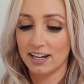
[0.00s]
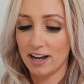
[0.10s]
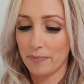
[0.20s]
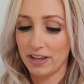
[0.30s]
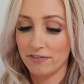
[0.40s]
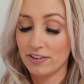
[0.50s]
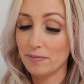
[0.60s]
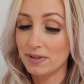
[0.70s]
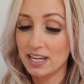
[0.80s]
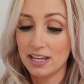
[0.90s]
Um, they
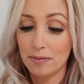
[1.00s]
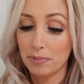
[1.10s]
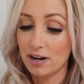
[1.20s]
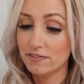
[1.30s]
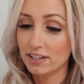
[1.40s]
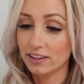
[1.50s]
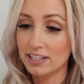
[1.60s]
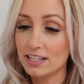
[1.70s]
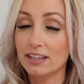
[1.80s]
fit me perfectly.